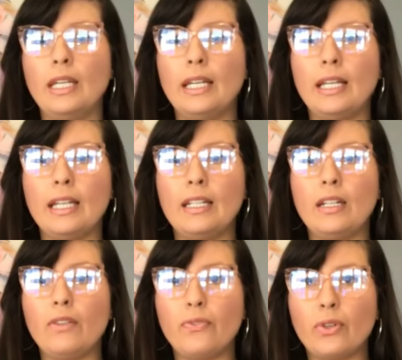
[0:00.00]
And then
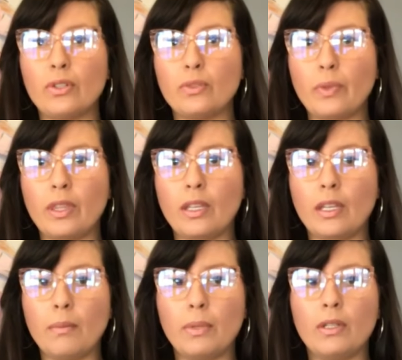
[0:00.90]
of course with the
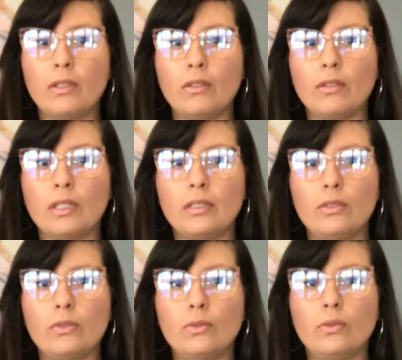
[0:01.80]
hip, you can
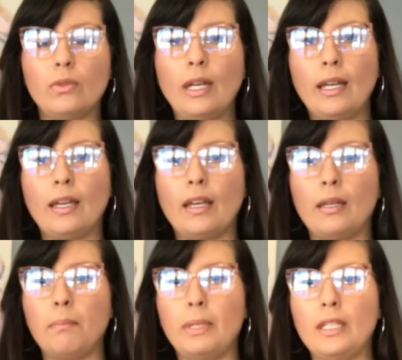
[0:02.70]
do a
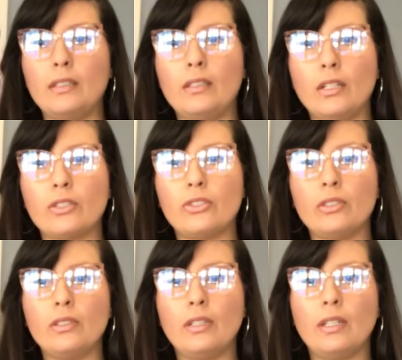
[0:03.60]

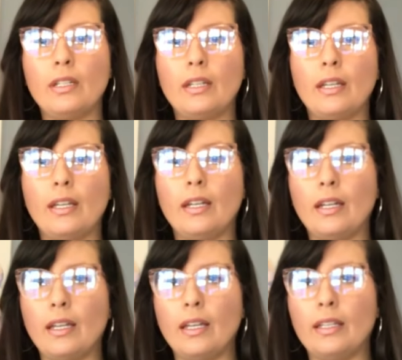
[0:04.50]
abduction and
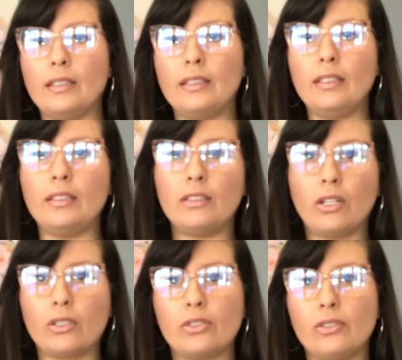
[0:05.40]
a
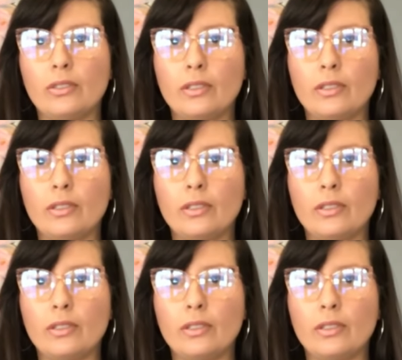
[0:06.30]
deduction.